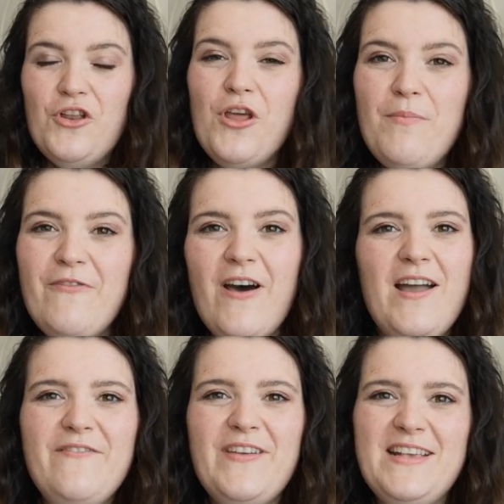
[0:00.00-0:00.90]
Number
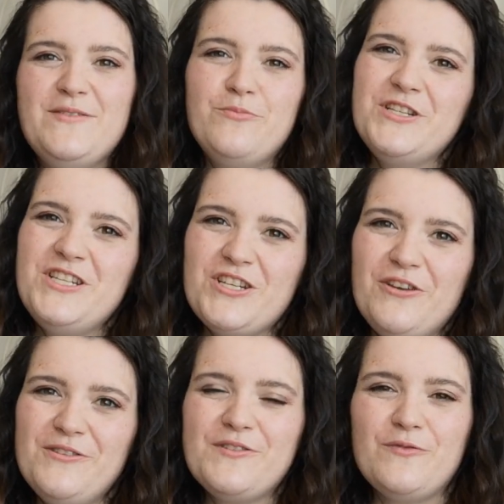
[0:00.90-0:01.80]
five is Bridget
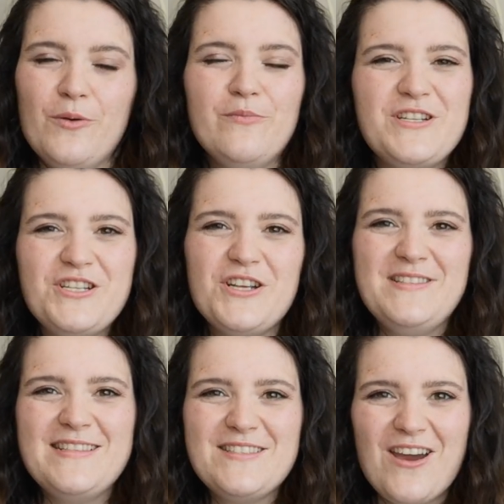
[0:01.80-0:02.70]
Jones from Bridget
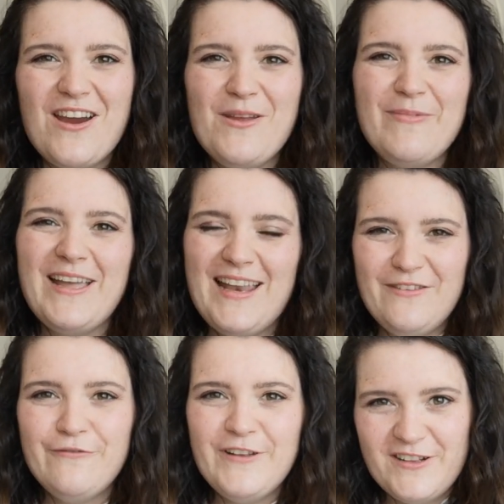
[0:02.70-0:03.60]
Jones's Diary by
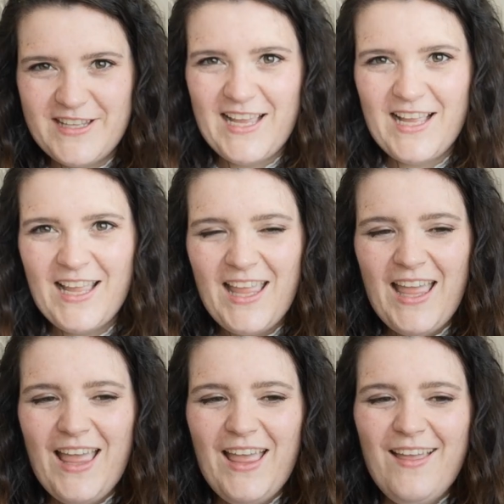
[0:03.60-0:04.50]
Helen Fielding.
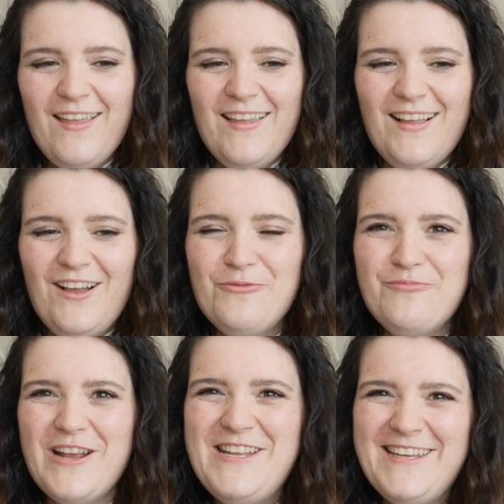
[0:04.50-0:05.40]
Oh,
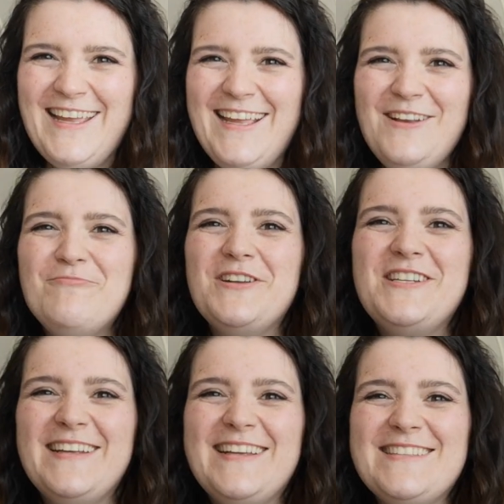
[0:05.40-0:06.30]

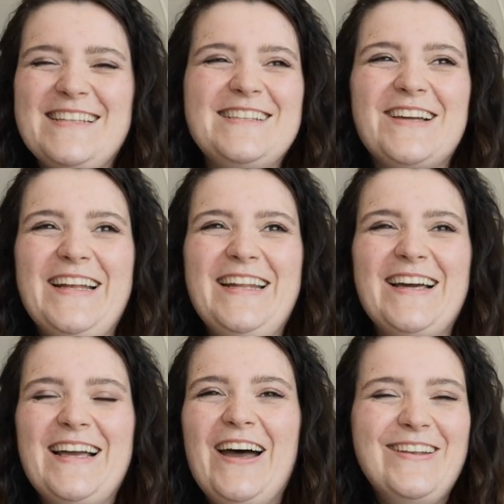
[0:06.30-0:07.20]
Bridget is entirely
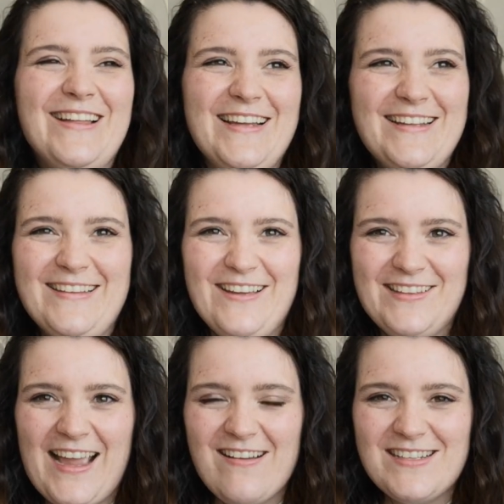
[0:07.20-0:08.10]
unlike the
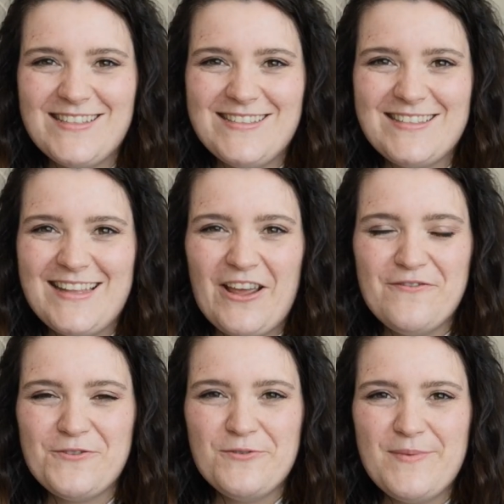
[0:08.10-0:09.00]
other characters that
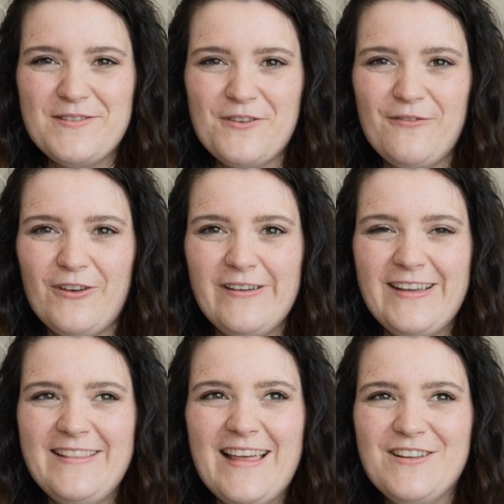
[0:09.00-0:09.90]
I've talked about so far
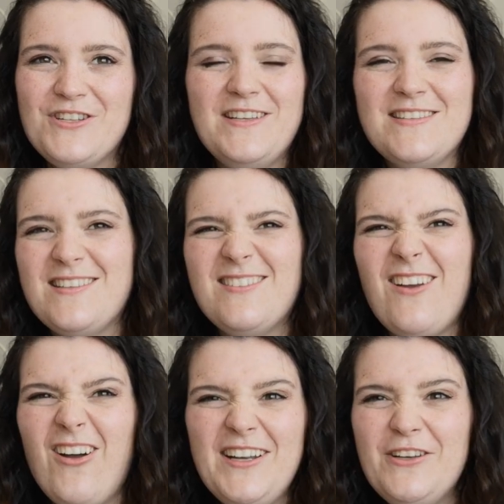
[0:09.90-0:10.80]
in that she is
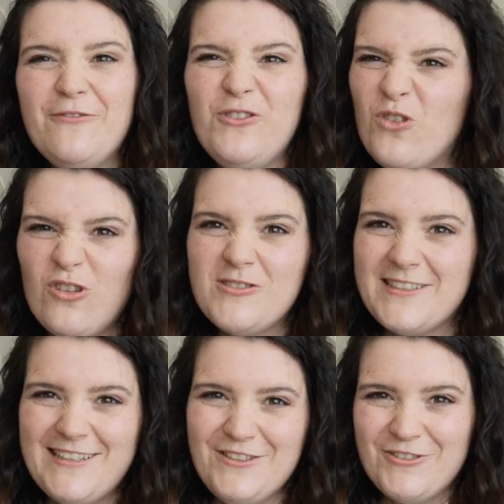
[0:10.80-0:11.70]
kind of not
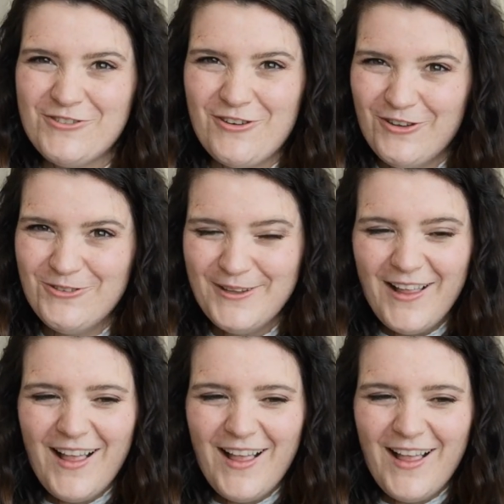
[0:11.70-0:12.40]
in control.